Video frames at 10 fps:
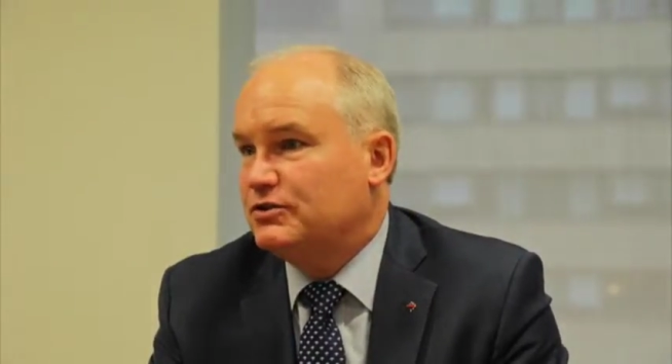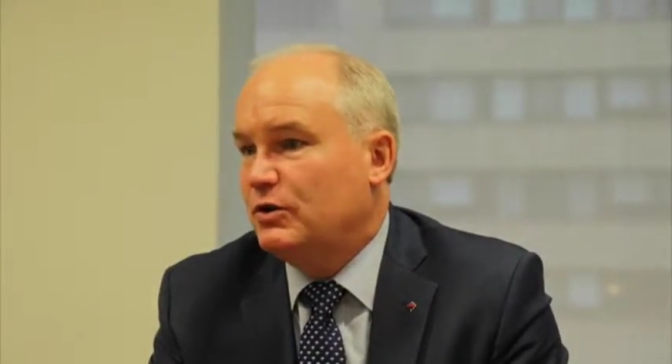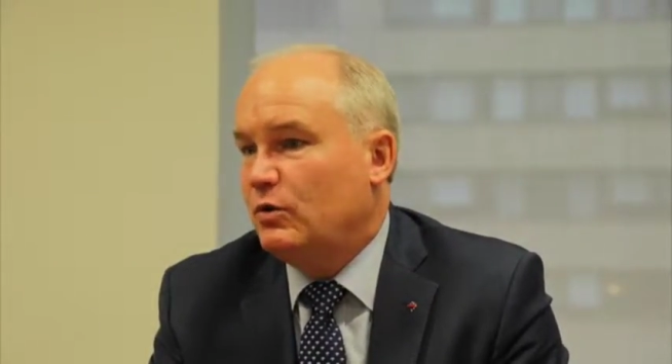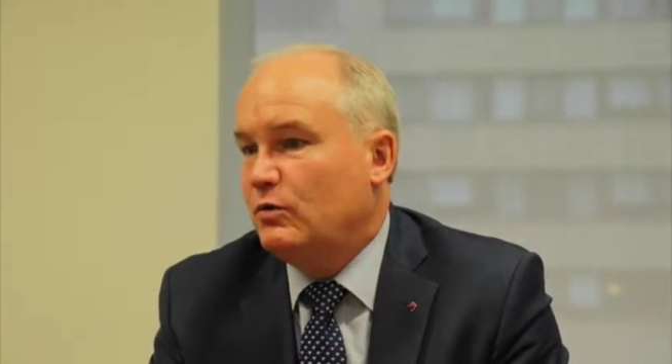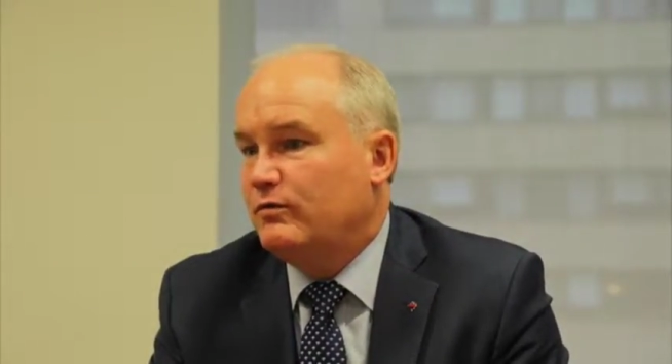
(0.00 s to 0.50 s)

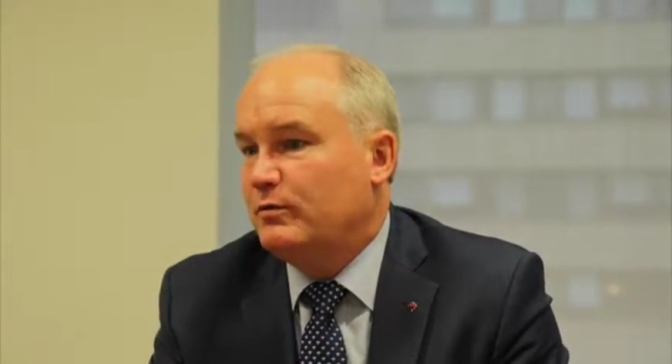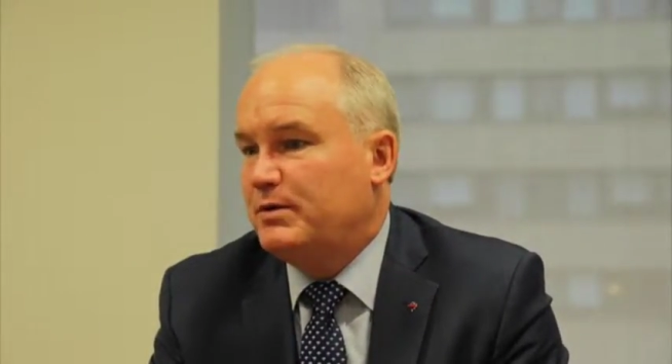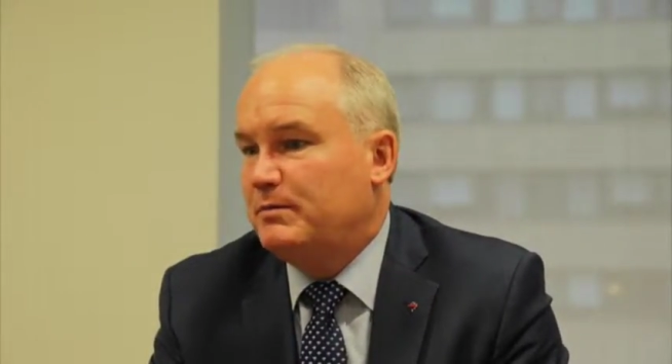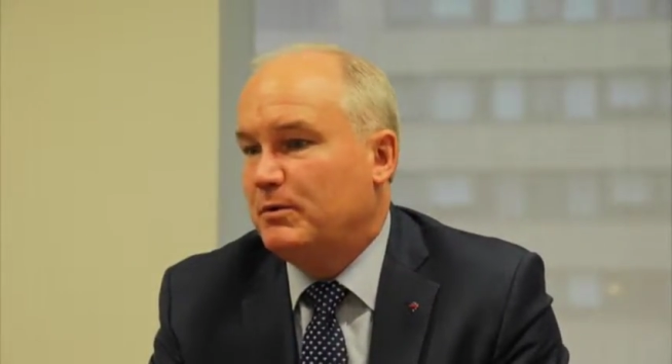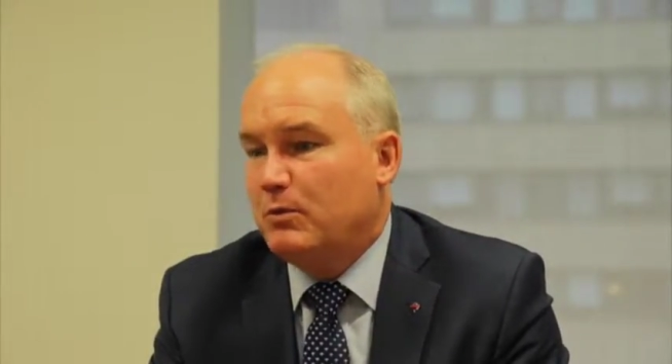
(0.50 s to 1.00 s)
So for
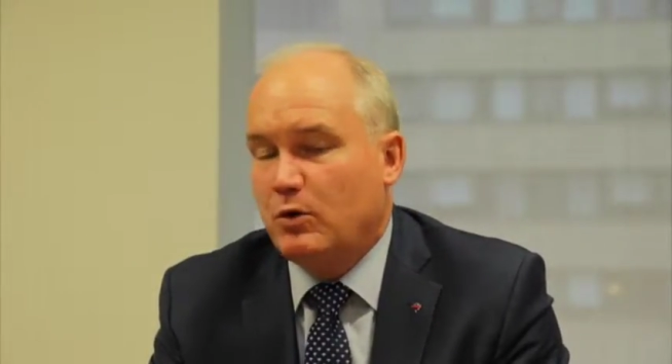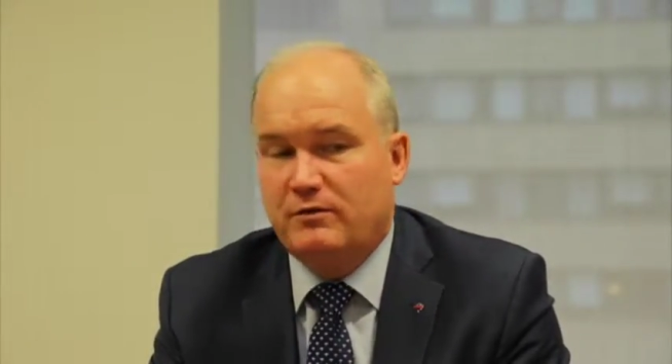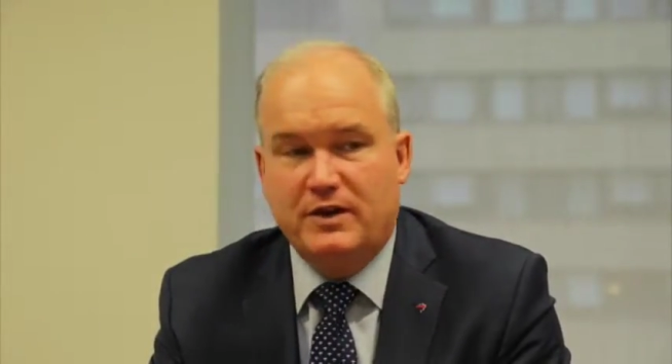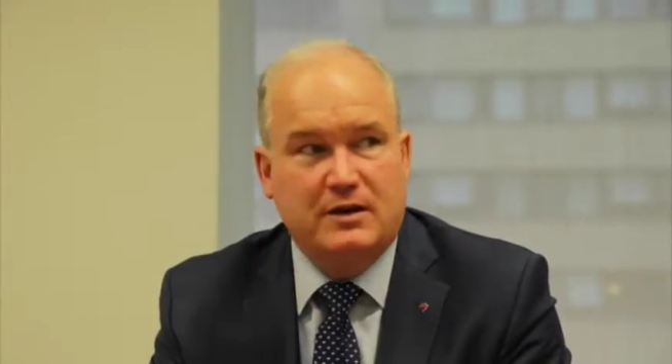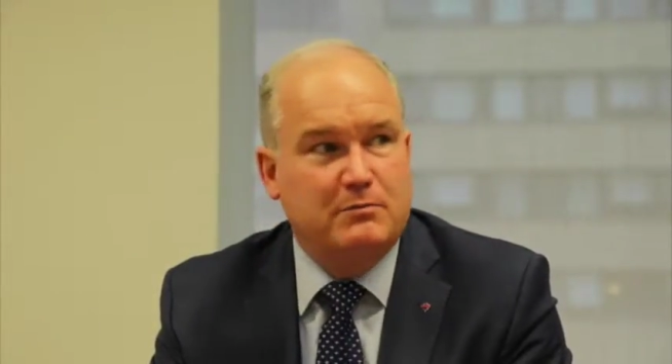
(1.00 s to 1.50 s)
people
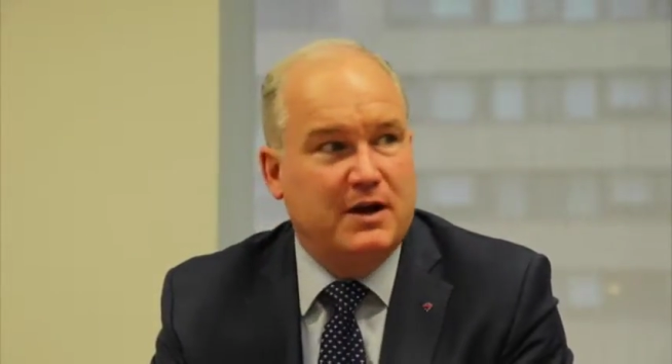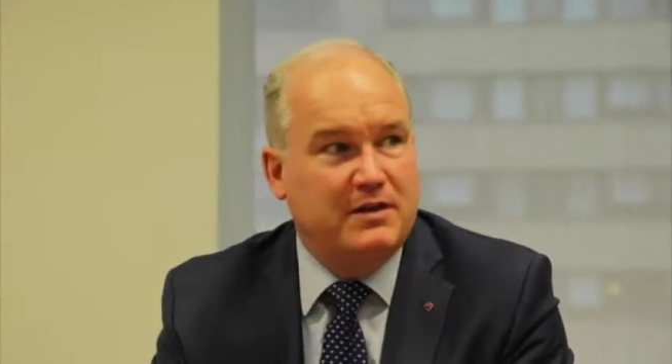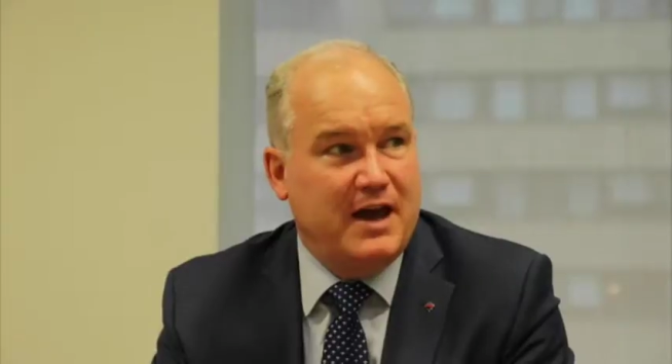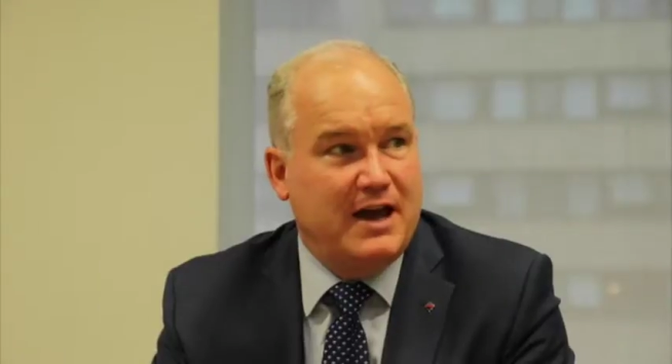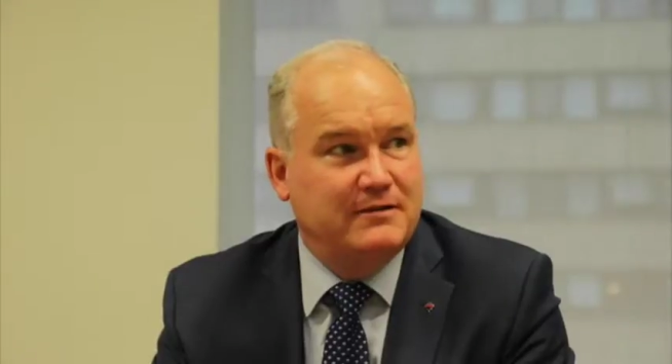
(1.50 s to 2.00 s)
motivated
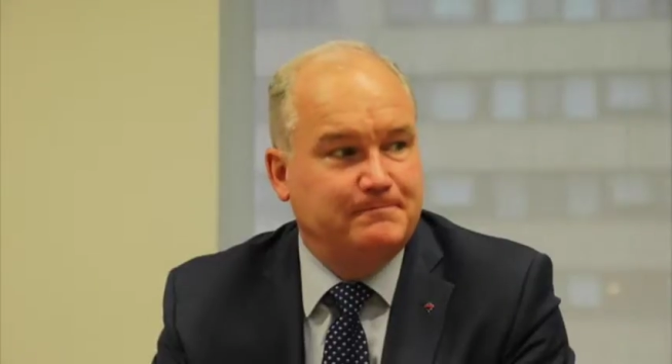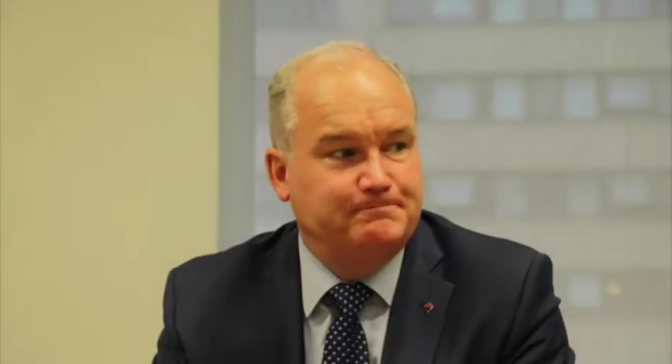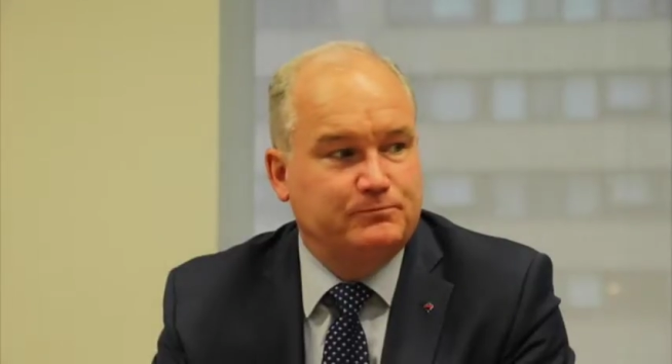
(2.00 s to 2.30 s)
by that,